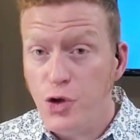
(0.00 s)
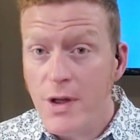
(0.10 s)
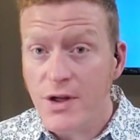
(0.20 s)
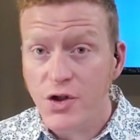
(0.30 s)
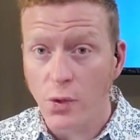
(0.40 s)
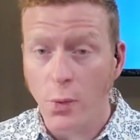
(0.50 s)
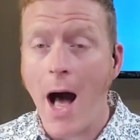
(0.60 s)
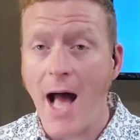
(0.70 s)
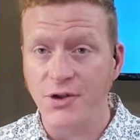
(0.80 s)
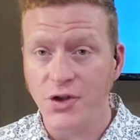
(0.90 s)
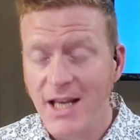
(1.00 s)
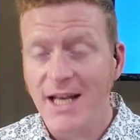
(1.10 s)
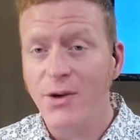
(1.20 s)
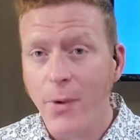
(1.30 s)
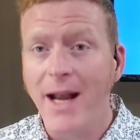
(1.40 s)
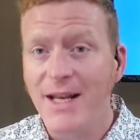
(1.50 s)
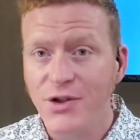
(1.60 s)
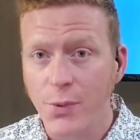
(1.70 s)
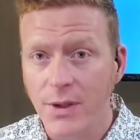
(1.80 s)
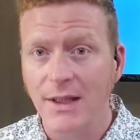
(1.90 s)
Judicial Watch, getting ready
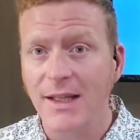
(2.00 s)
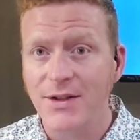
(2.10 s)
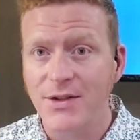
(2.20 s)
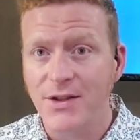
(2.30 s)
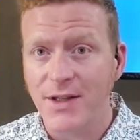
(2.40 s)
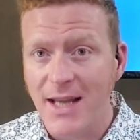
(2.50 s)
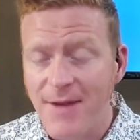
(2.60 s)
to release